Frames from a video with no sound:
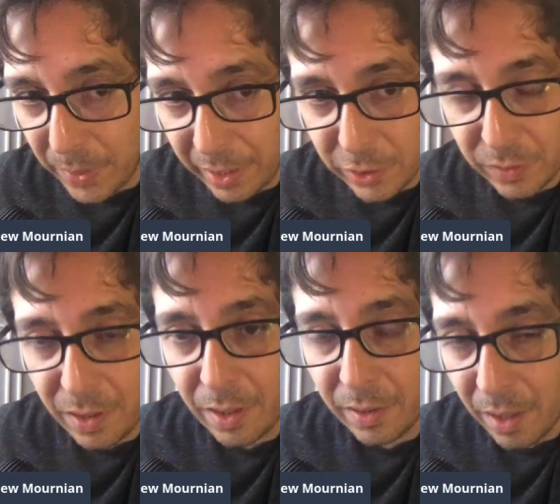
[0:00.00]

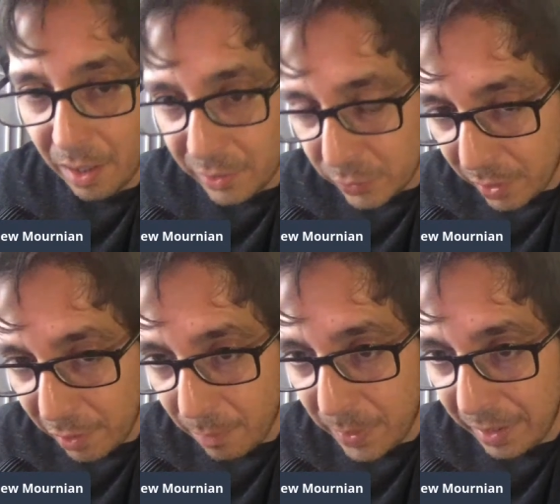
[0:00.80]
Patreon. Join
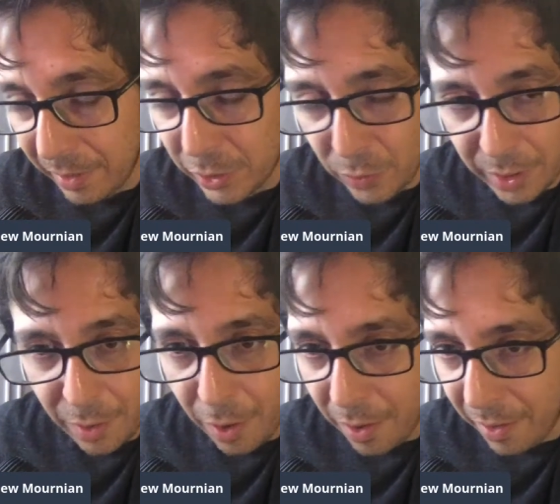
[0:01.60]

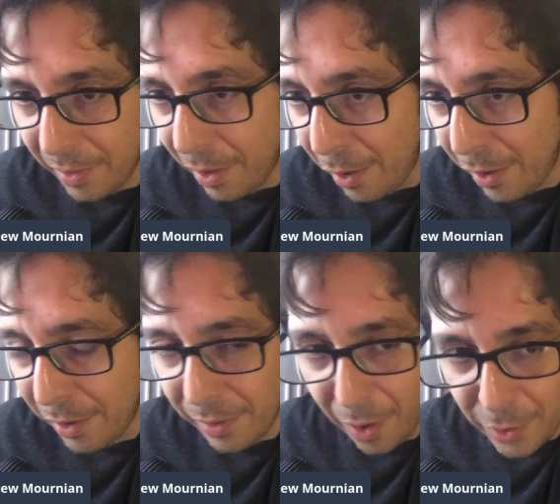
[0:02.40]

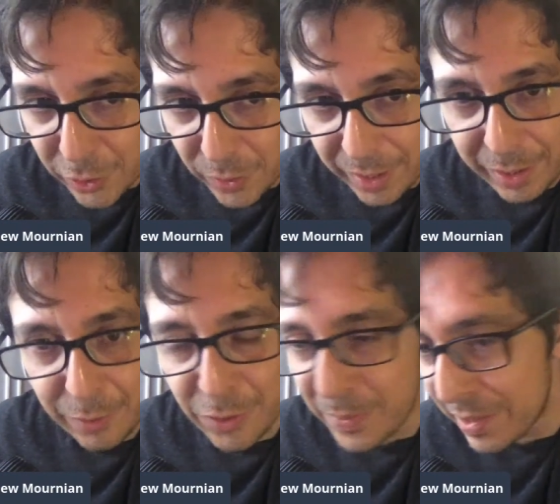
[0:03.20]
our training
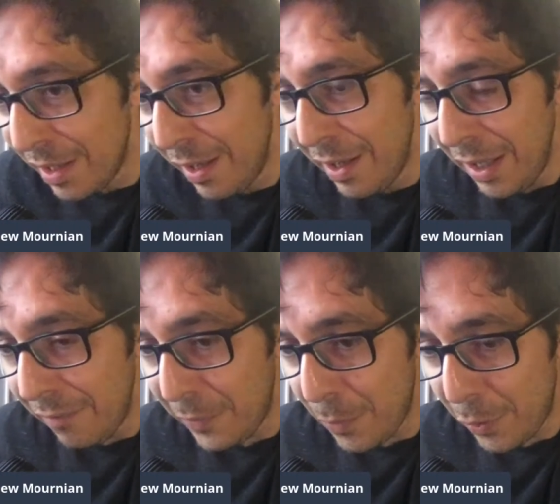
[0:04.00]
groups
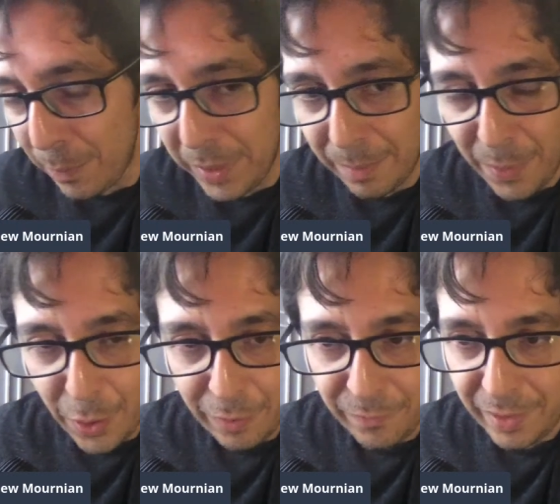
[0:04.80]
if you want to be a
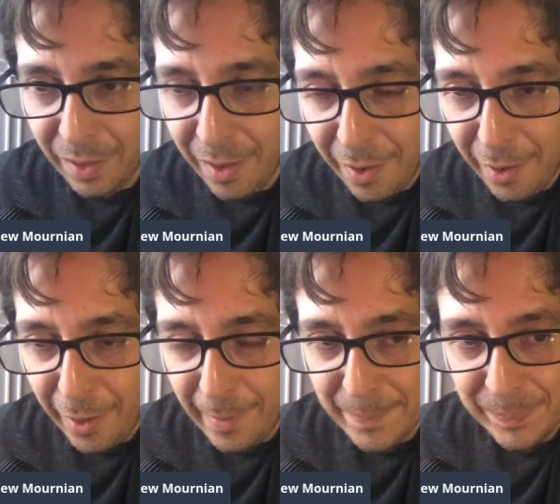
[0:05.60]
part of it.
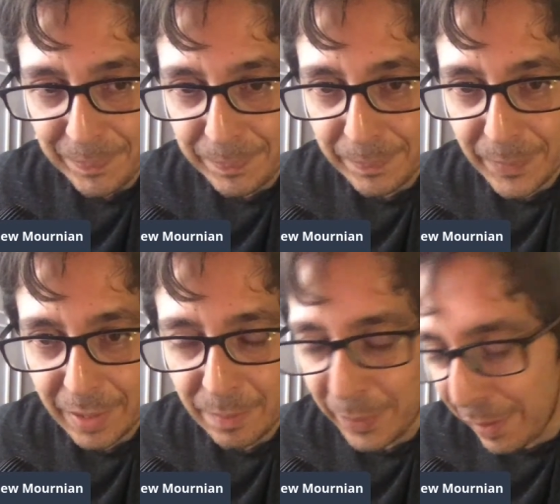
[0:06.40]

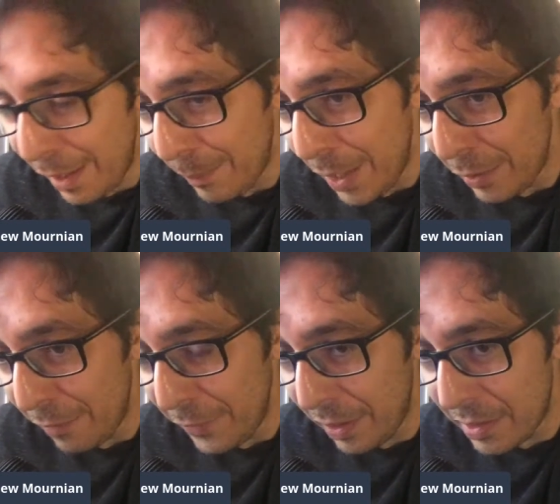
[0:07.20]
But yeah, I
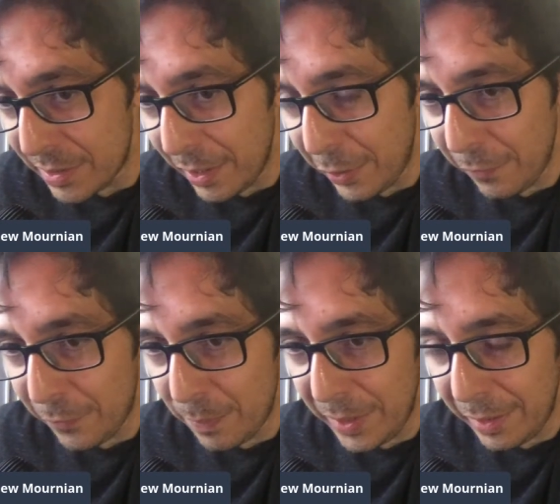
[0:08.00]
love you guys. Thank you
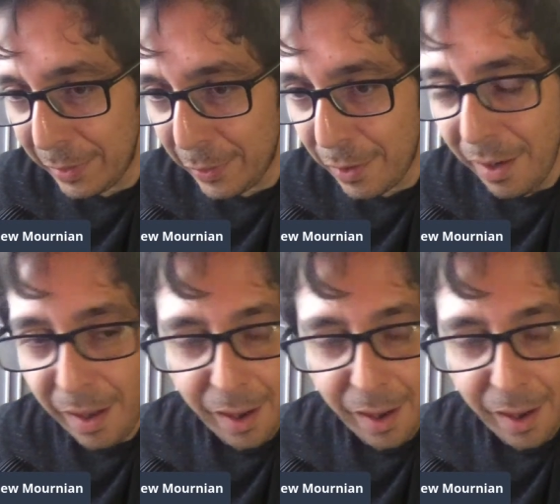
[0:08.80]
for being here.